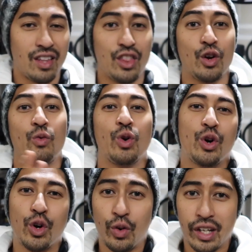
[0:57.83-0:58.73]
The
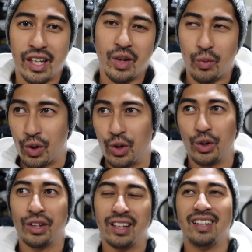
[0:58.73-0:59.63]
Rotary
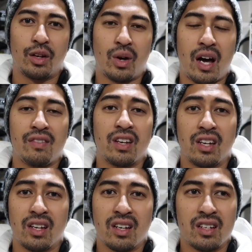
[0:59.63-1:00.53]
world. You know,
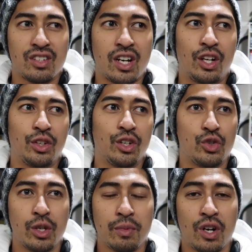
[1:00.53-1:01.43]
having childhood
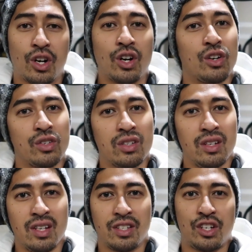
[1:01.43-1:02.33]
dream cars
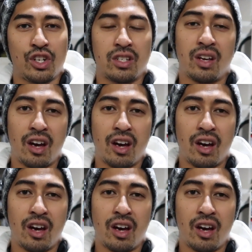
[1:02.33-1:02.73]
such as the